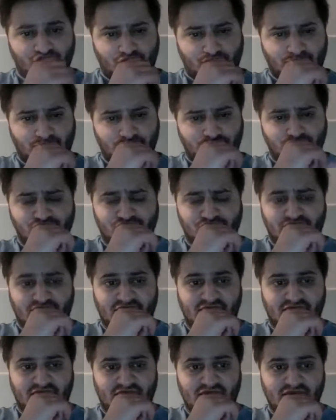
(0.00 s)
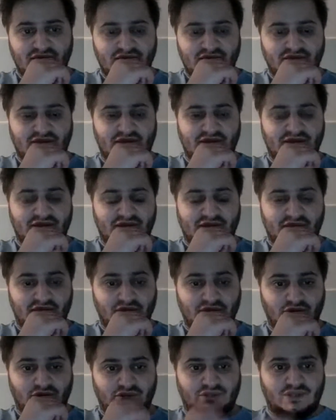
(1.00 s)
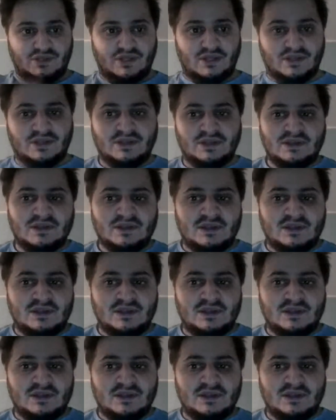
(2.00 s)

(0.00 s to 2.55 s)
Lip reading: So I've been using the inhaler in there,